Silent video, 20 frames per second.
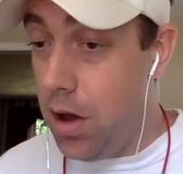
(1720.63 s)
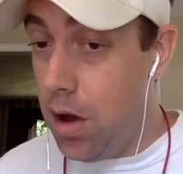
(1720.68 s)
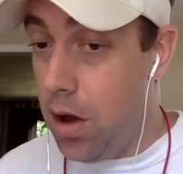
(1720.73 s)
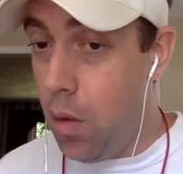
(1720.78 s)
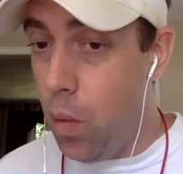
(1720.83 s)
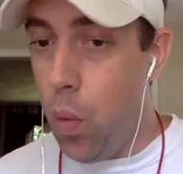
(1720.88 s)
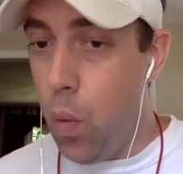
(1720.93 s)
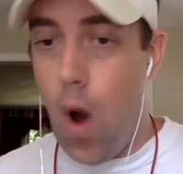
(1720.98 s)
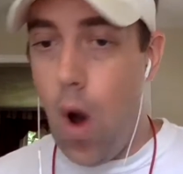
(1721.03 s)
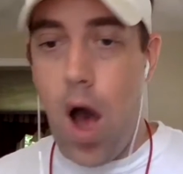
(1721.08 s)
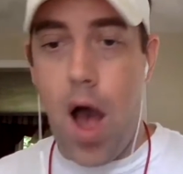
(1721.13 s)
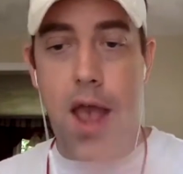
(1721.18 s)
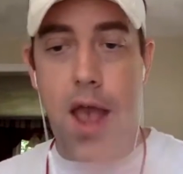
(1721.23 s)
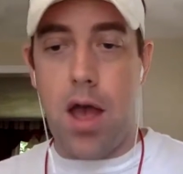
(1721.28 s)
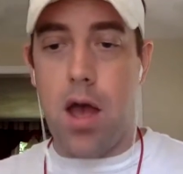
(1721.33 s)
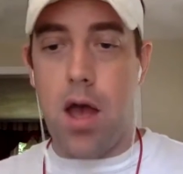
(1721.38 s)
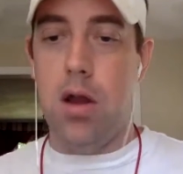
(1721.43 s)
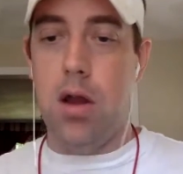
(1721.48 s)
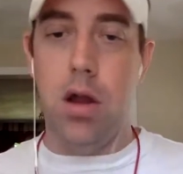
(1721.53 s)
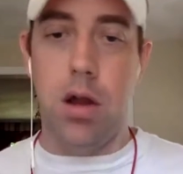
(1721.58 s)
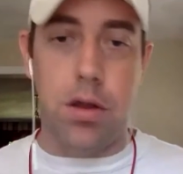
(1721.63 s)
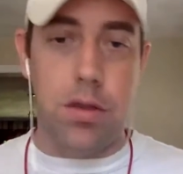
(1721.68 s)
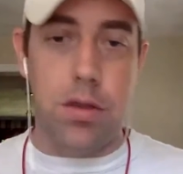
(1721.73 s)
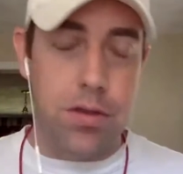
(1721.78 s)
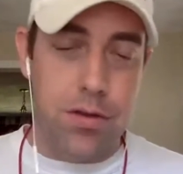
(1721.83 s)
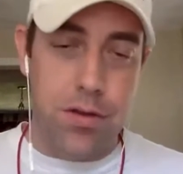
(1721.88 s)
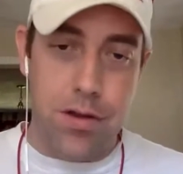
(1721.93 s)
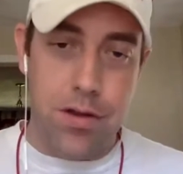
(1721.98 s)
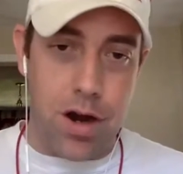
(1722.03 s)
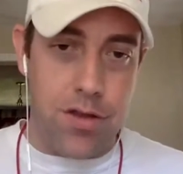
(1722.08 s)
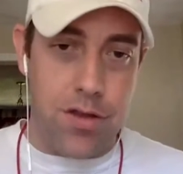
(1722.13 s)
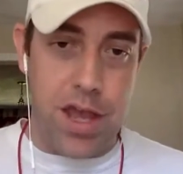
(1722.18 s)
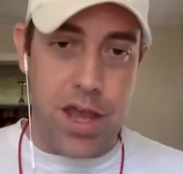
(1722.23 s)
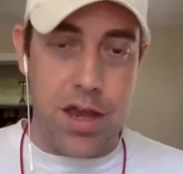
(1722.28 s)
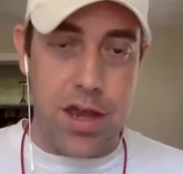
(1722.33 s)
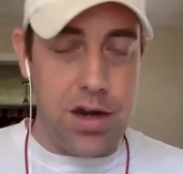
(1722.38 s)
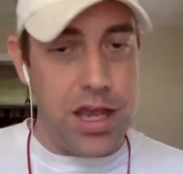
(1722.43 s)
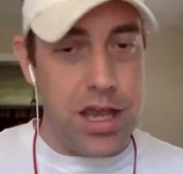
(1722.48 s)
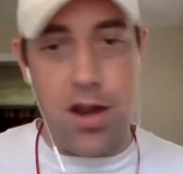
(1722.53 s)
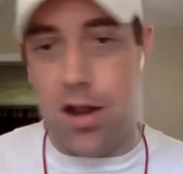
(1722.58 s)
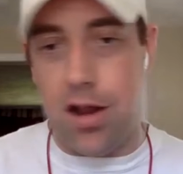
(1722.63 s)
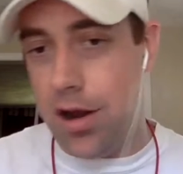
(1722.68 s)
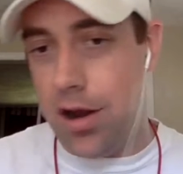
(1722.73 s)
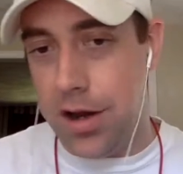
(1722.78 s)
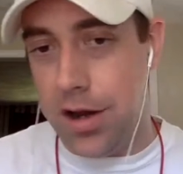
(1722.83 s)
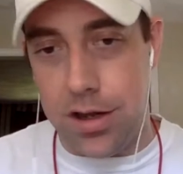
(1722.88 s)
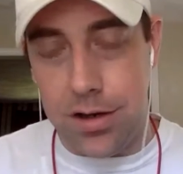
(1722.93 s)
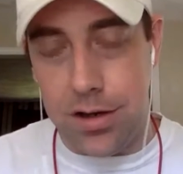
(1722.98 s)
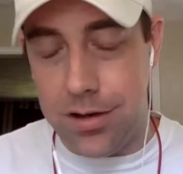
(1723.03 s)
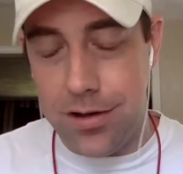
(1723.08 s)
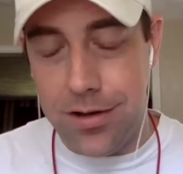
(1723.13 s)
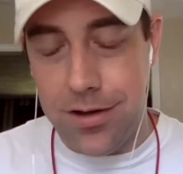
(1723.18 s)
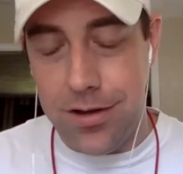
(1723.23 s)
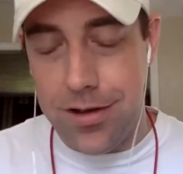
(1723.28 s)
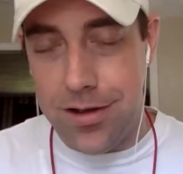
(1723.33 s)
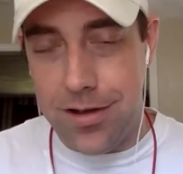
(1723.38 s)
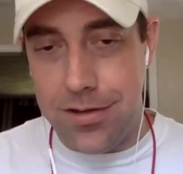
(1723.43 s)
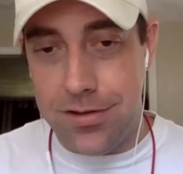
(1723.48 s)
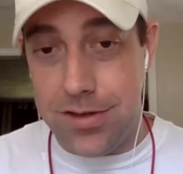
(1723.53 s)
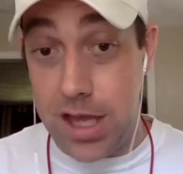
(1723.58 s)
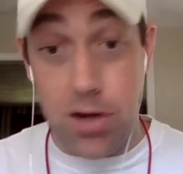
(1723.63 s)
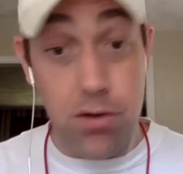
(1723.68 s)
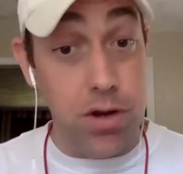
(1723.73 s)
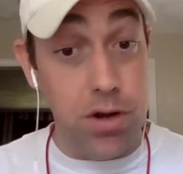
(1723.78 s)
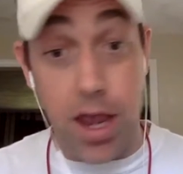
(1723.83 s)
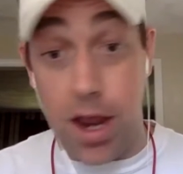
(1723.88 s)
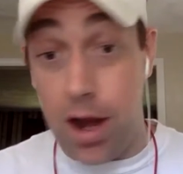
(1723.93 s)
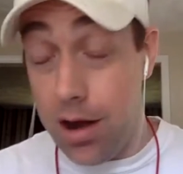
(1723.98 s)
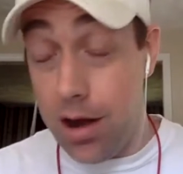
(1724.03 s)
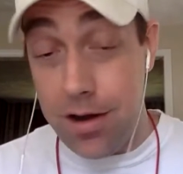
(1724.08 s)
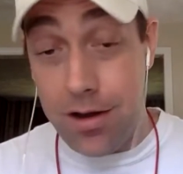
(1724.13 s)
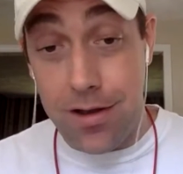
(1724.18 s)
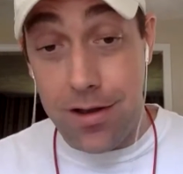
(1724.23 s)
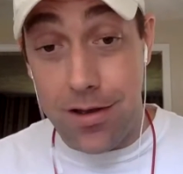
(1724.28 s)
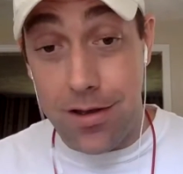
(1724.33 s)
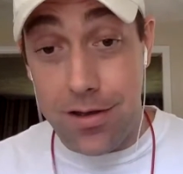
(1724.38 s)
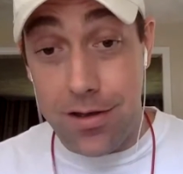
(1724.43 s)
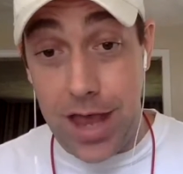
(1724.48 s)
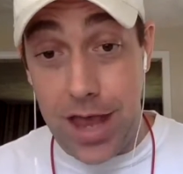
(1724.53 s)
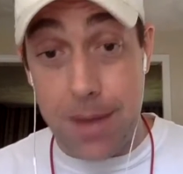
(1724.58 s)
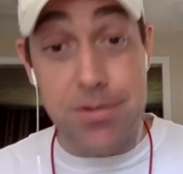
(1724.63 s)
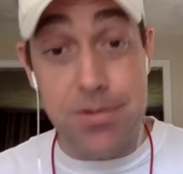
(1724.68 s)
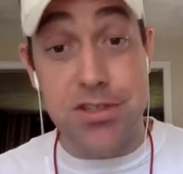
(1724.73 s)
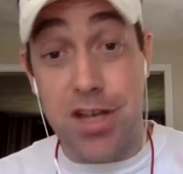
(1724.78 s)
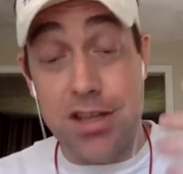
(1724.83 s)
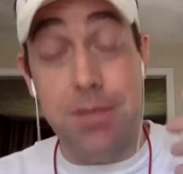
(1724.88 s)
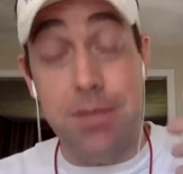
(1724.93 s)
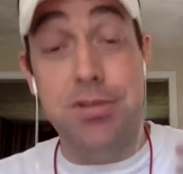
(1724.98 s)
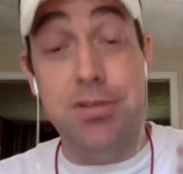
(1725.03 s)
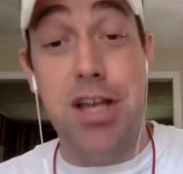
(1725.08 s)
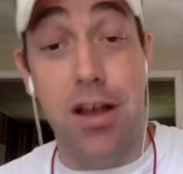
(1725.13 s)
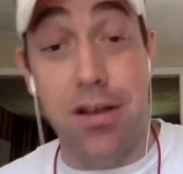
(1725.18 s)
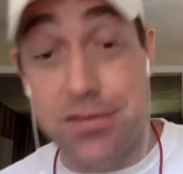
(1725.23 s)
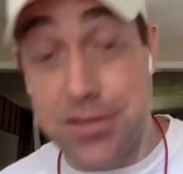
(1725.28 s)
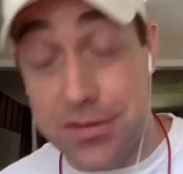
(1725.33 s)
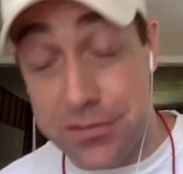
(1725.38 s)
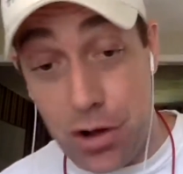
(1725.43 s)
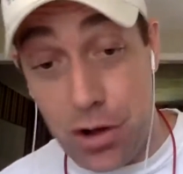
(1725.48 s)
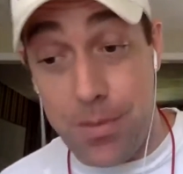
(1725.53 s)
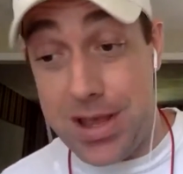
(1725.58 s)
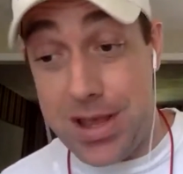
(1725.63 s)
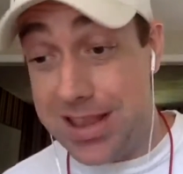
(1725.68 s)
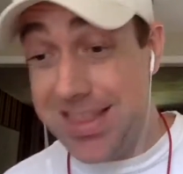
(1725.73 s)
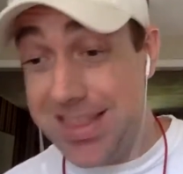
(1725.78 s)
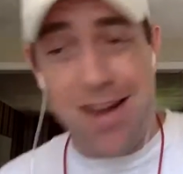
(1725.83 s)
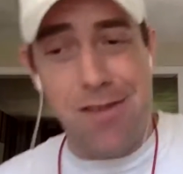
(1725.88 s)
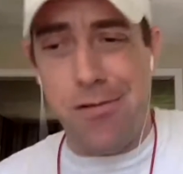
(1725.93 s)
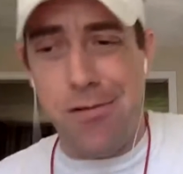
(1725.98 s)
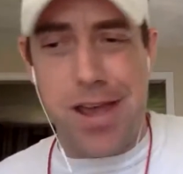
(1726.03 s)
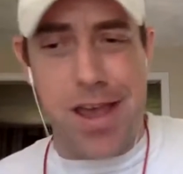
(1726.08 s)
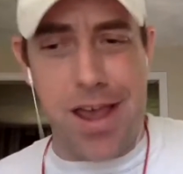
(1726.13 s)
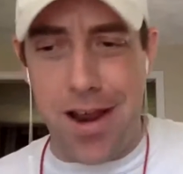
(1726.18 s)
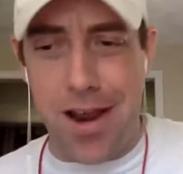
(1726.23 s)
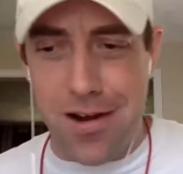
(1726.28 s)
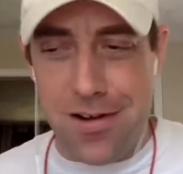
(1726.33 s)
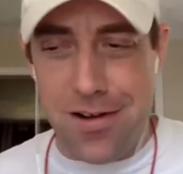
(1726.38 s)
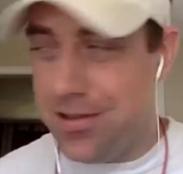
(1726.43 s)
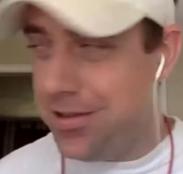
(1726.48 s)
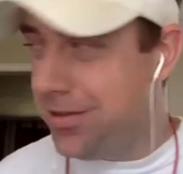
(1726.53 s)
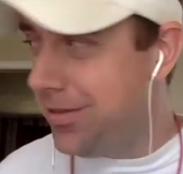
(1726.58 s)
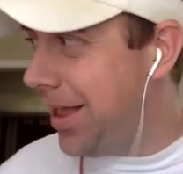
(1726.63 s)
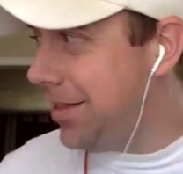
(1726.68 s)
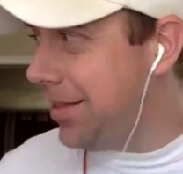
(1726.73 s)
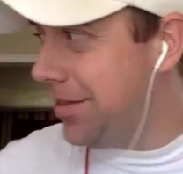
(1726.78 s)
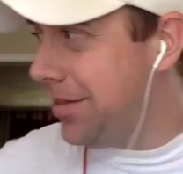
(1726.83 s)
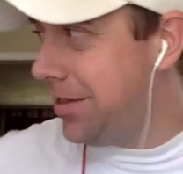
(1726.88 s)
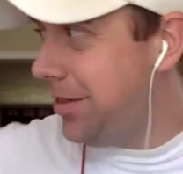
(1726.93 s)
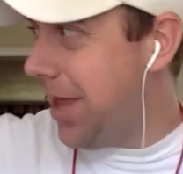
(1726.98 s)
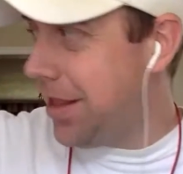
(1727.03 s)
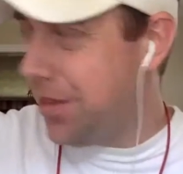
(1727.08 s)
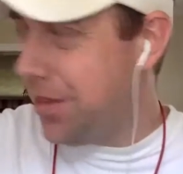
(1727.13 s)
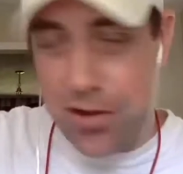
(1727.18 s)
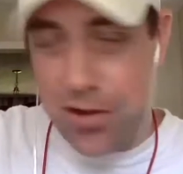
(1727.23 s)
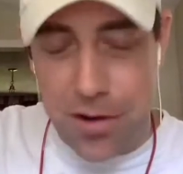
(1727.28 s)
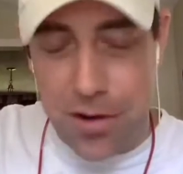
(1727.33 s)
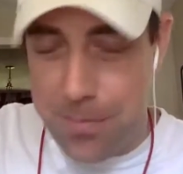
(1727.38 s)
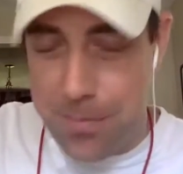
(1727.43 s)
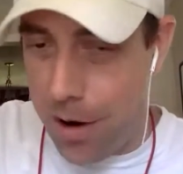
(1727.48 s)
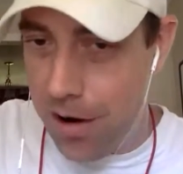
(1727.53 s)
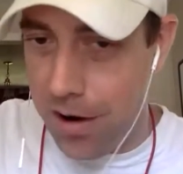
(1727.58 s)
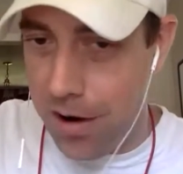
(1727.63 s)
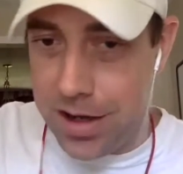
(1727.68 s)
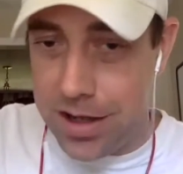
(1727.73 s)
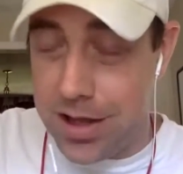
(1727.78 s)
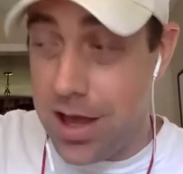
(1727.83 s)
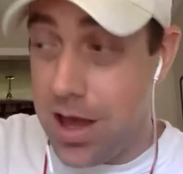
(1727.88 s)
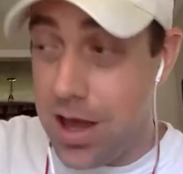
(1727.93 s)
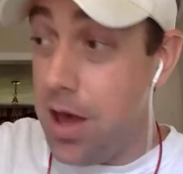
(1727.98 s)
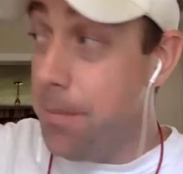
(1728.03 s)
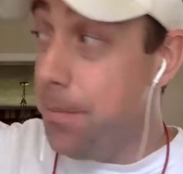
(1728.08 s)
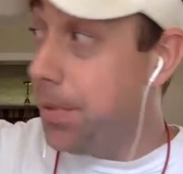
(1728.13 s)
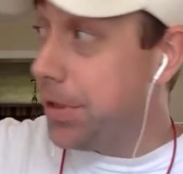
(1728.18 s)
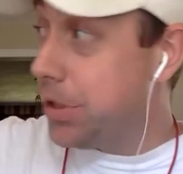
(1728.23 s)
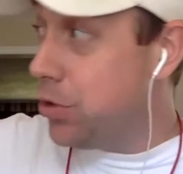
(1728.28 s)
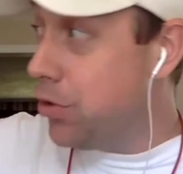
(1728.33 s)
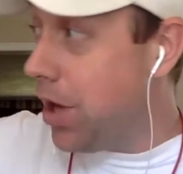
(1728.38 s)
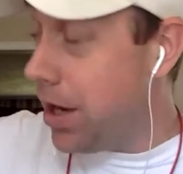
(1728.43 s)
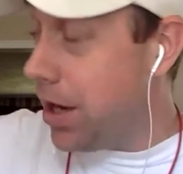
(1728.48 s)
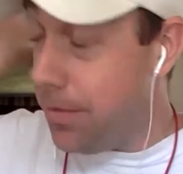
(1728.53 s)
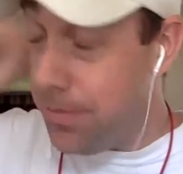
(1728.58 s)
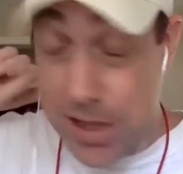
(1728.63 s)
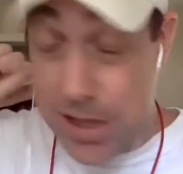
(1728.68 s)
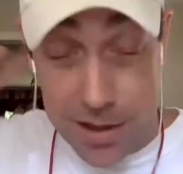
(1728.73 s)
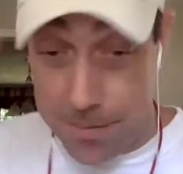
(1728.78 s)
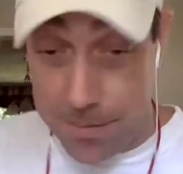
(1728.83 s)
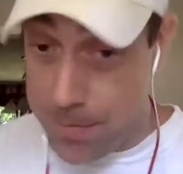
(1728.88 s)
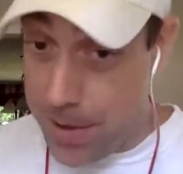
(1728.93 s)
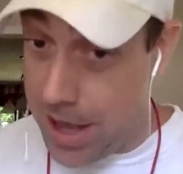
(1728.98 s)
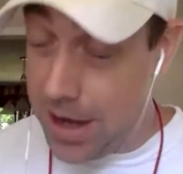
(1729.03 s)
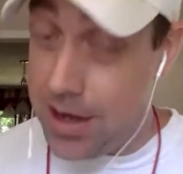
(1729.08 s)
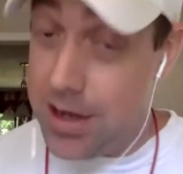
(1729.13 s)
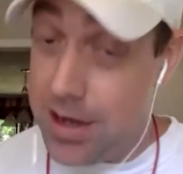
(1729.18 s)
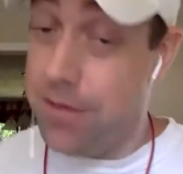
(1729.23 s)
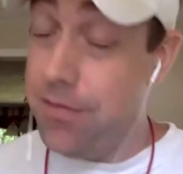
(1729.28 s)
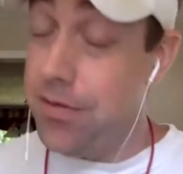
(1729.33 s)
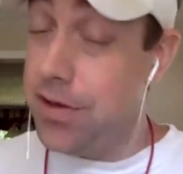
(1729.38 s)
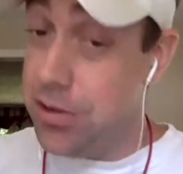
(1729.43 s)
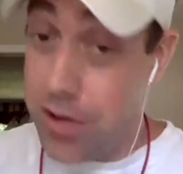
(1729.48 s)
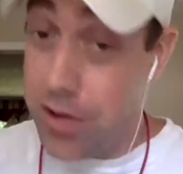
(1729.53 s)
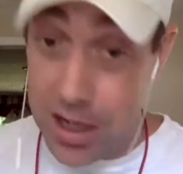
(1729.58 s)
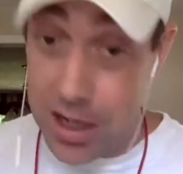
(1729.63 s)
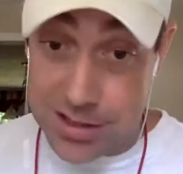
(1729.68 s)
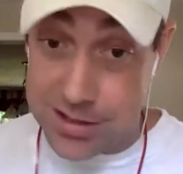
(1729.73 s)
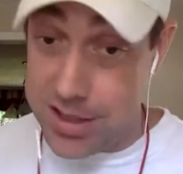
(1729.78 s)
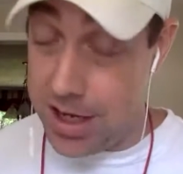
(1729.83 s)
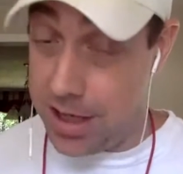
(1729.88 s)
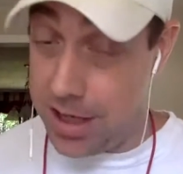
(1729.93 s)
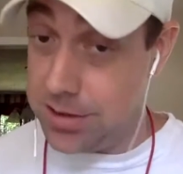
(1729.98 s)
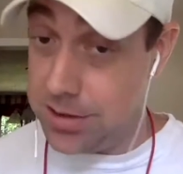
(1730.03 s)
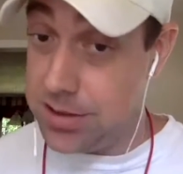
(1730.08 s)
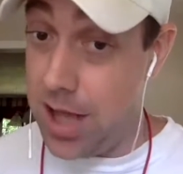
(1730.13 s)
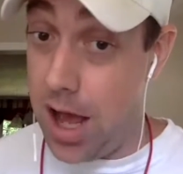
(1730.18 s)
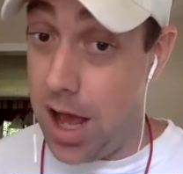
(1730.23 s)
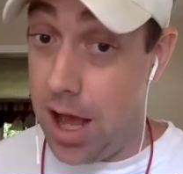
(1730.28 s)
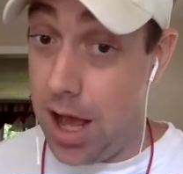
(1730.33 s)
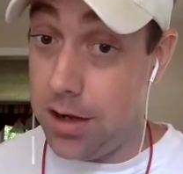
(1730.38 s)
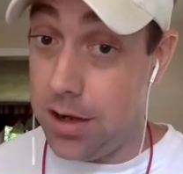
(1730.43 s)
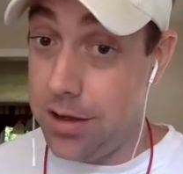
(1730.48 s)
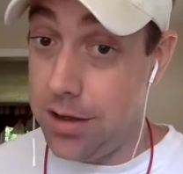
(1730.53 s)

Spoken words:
why on earth are they going to get in on it? They don't care. Yeah. Amazon themselves have told me that they don't care. Let third party, but you got to be competitive and you got to stay in stock.